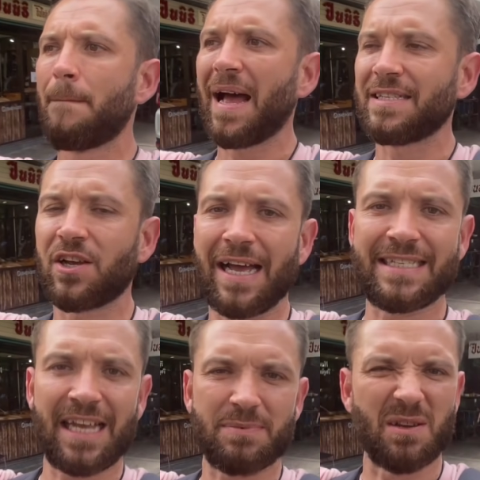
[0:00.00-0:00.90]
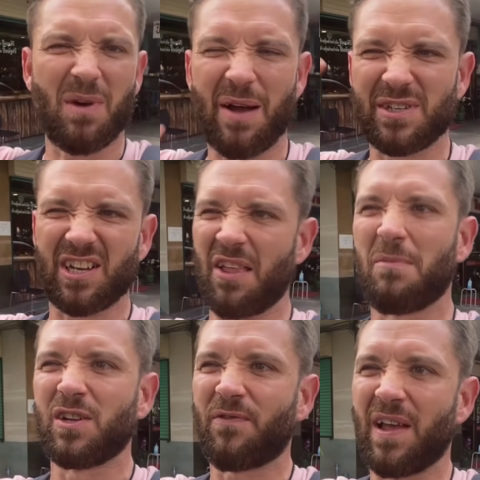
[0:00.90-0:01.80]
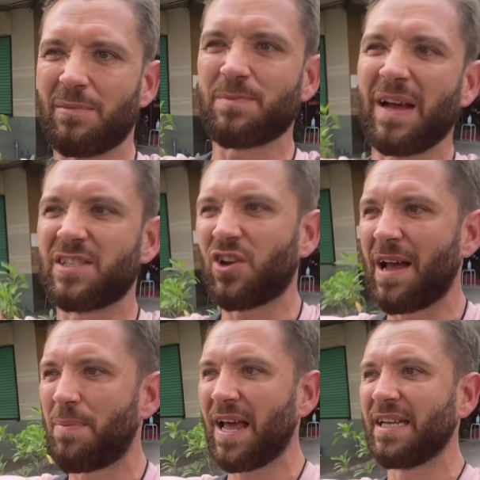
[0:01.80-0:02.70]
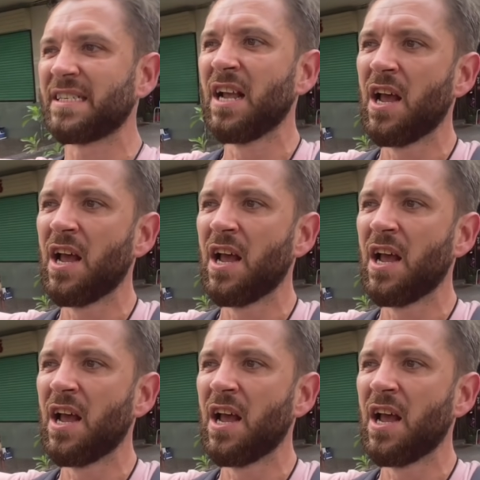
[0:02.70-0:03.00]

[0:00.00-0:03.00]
Pad Thai Tip Samai, which is like the most famous Pad Thai place.